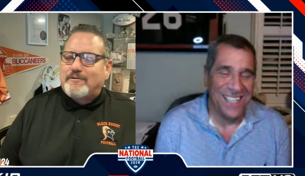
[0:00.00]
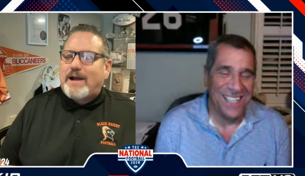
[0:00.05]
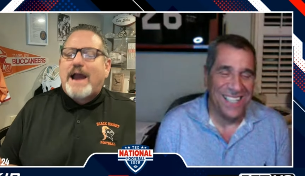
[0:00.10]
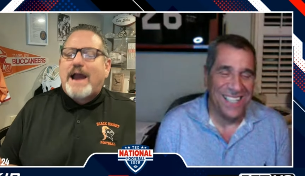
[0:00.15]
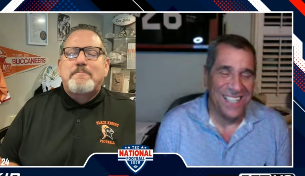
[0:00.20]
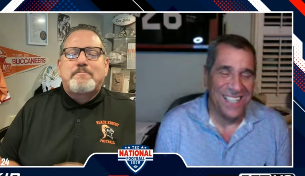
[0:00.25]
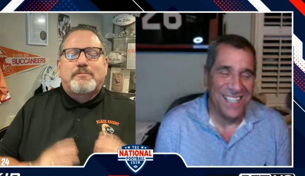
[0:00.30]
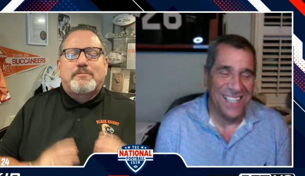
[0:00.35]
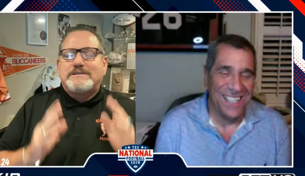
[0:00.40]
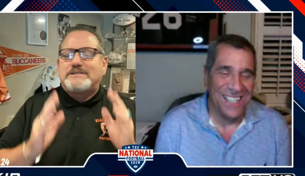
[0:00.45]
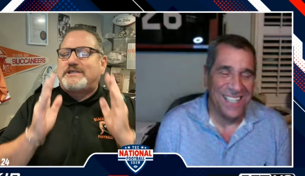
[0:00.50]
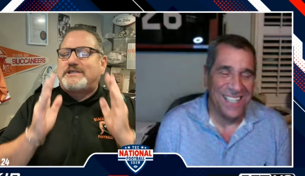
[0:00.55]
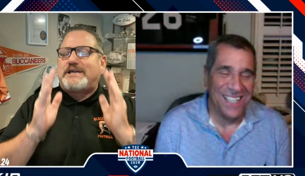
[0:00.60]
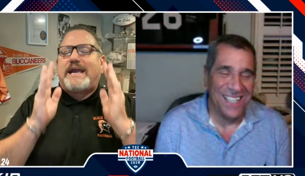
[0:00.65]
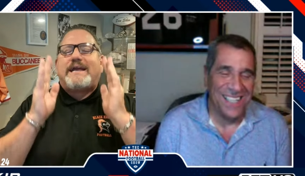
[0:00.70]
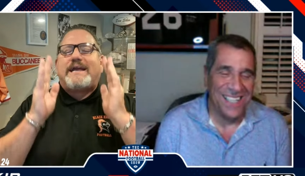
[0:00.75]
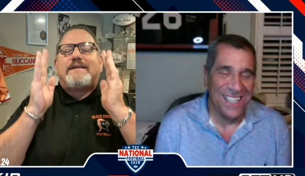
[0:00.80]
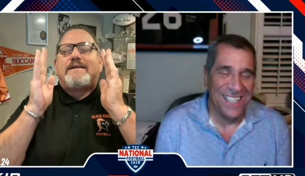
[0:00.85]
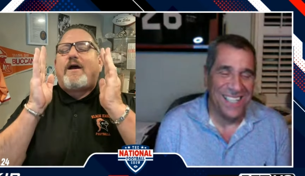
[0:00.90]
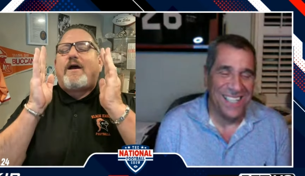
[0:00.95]
Speaker 1: I
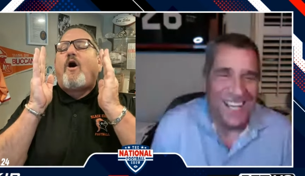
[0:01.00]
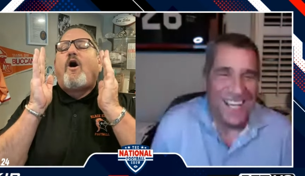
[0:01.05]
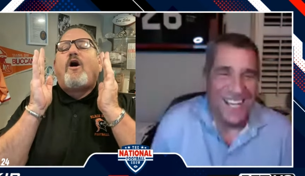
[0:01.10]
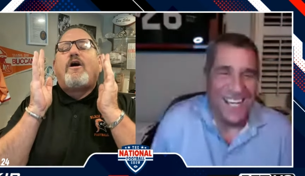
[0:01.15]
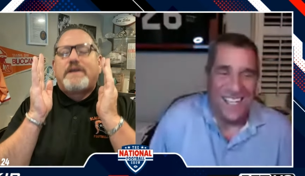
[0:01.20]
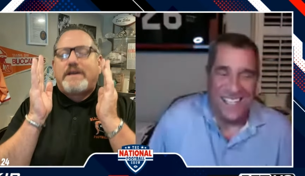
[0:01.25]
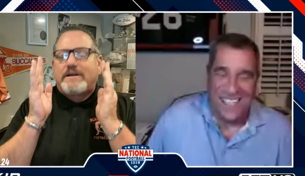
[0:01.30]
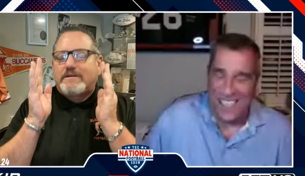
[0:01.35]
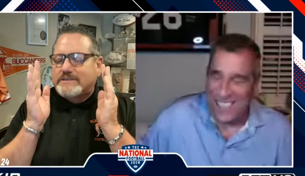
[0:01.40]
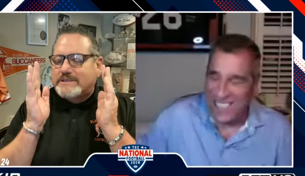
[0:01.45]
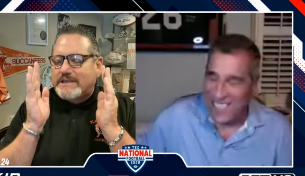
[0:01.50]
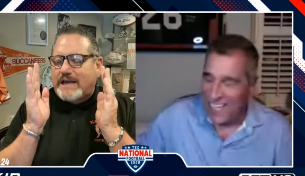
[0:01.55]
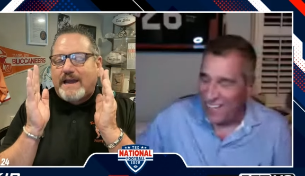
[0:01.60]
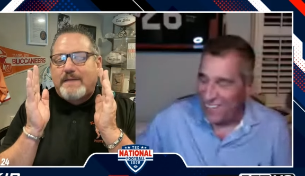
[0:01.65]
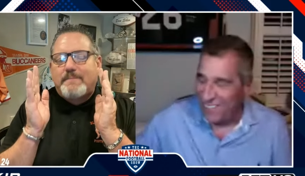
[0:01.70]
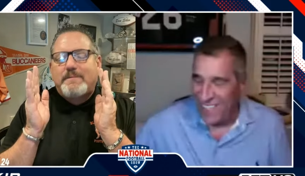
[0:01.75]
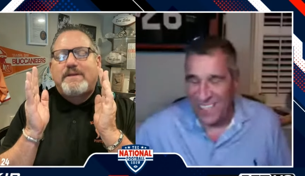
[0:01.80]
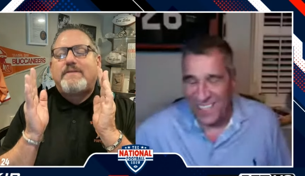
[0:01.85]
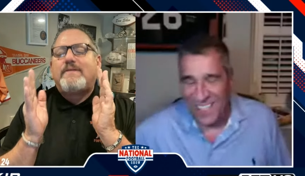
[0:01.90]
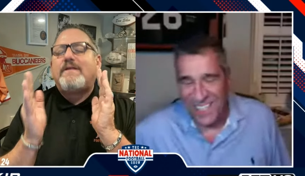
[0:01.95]
appreciate it. All Anytime, your time.
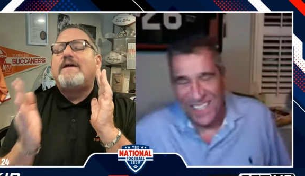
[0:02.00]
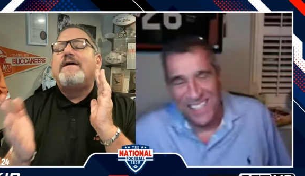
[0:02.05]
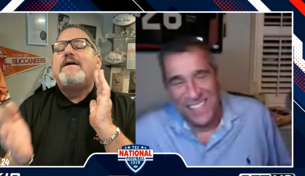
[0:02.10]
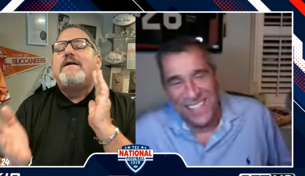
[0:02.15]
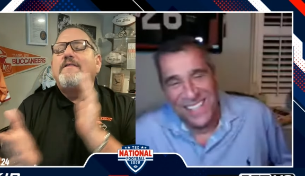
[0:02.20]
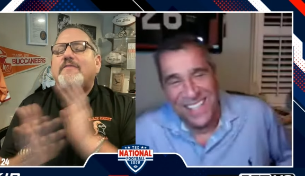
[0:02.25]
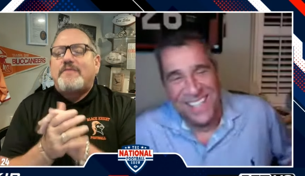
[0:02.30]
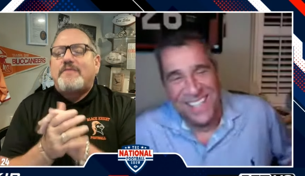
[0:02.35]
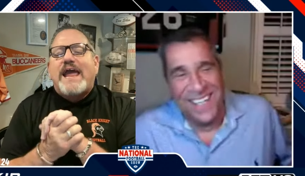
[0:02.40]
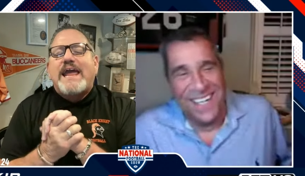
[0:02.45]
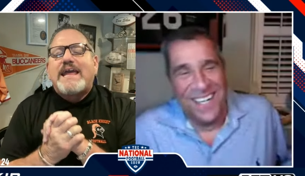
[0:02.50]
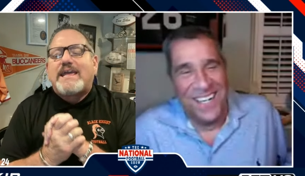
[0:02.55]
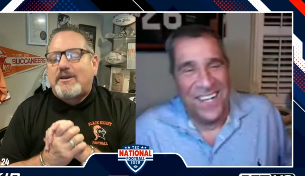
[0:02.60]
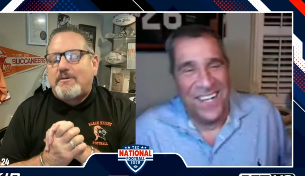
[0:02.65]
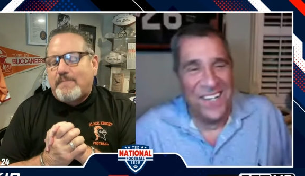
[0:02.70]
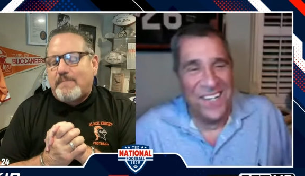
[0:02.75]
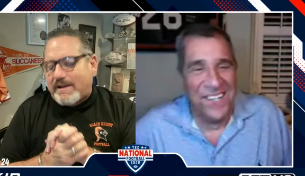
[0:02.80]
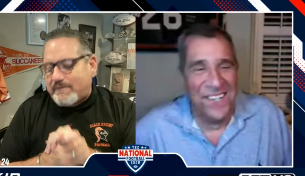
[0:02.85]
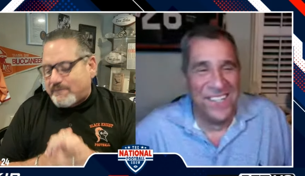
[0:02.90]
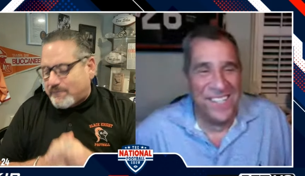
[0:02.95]
And thank you,
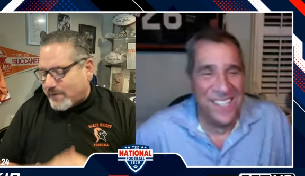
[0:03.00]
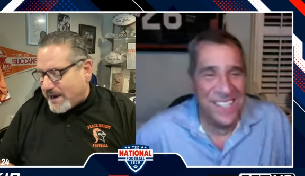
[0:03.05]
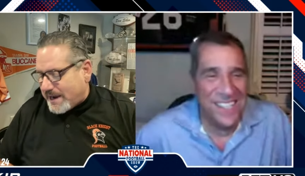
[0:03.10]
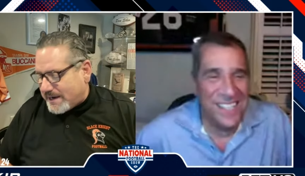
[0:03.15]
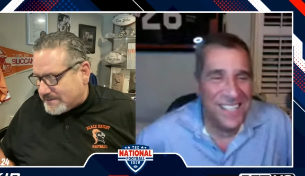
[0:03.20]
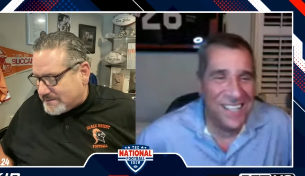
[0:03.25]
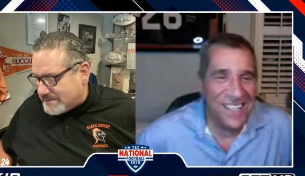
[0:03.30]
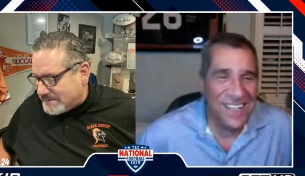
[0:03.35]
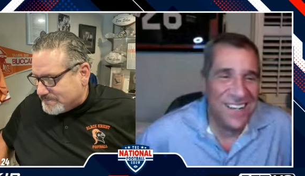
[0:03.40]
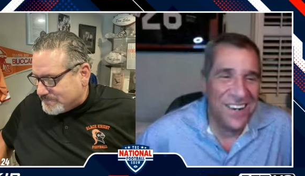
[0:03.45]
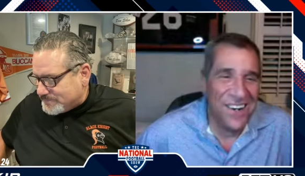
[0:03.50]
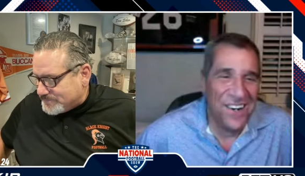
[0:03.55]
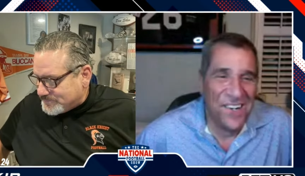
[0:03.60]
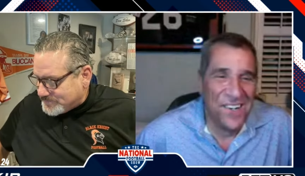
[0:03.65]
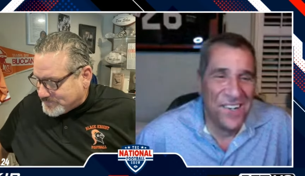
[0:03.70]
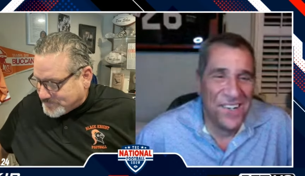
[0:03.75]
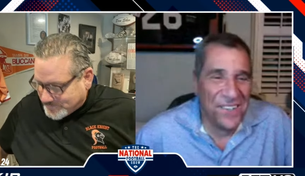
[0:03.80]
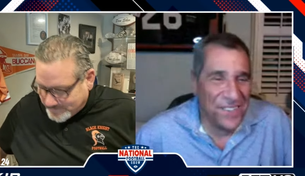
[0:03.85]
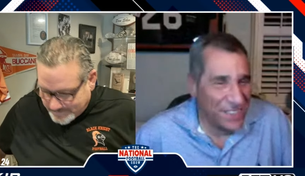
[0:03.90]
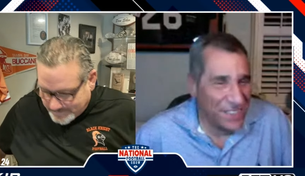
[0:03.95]
my friend.
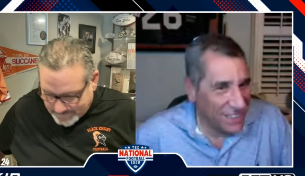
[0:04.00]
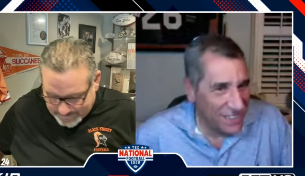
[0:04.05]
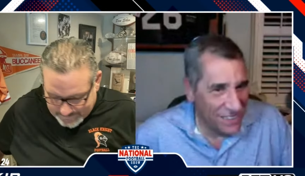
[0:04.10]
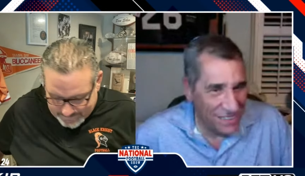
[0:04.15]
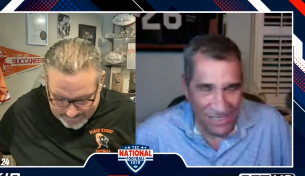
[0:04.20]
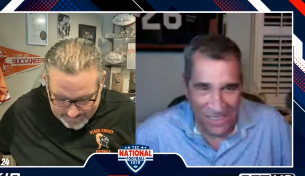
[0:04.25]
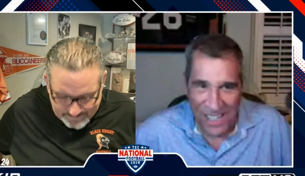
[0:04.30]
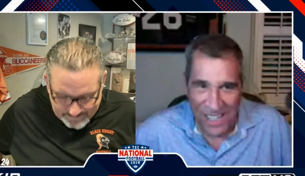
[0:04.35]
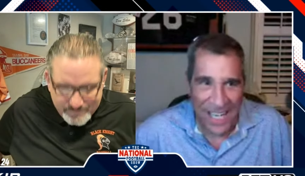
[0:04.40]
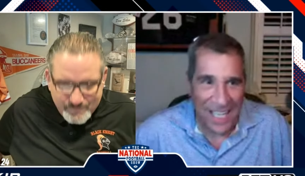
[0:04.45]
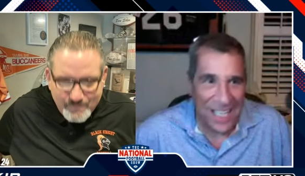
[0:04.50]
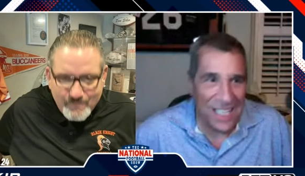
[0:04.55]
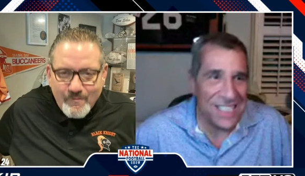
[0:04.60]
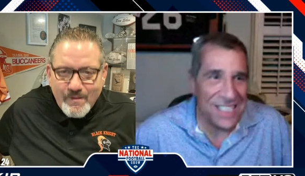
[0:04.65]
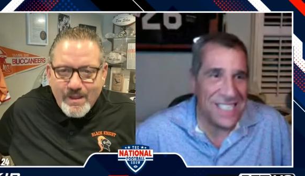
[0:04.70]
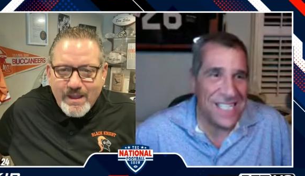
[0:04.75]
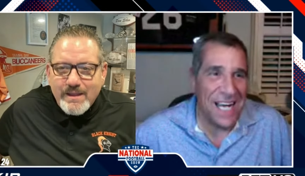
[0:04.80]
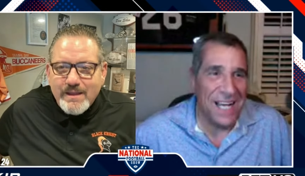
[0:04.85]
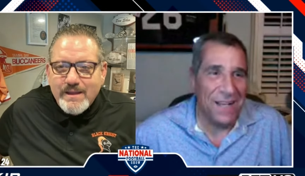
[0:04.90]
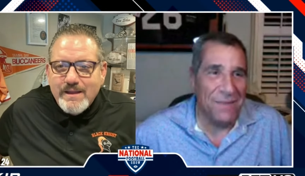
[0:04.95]

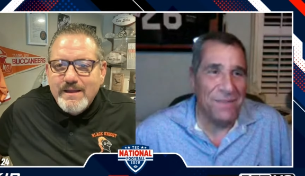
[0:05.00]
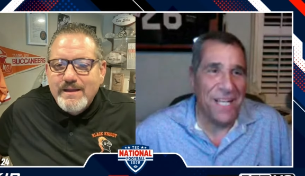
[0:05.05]
Speaker 2: Anytime,